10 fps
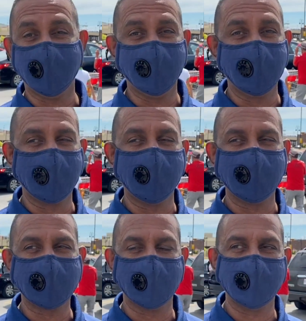I feel
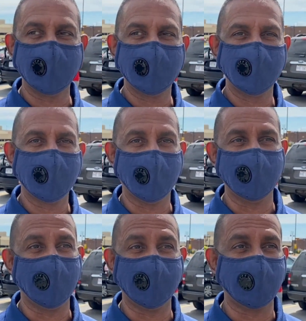comfortable. I
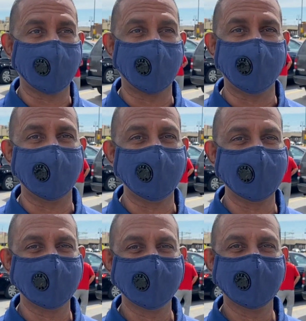don't have a problem.
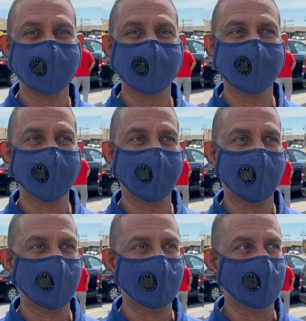
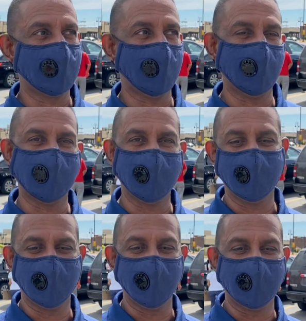So I
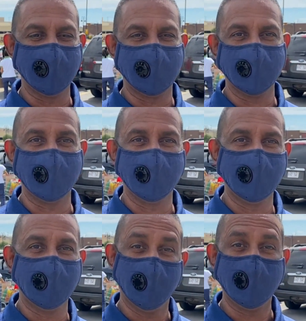think people should
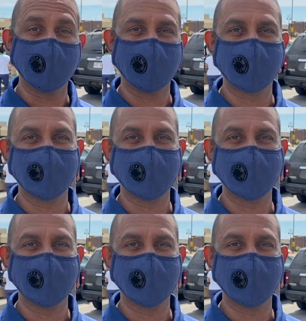do it.